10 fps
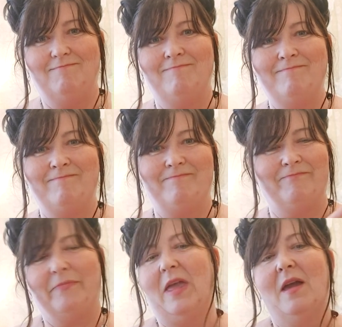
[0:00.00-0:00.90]

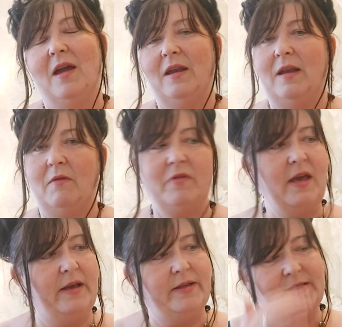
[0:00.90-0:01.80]
Now
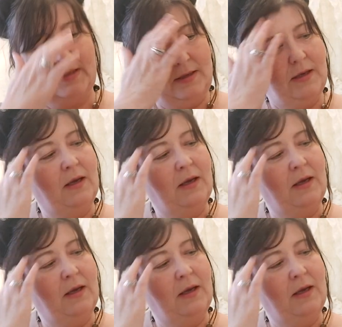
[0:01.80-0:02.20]
this,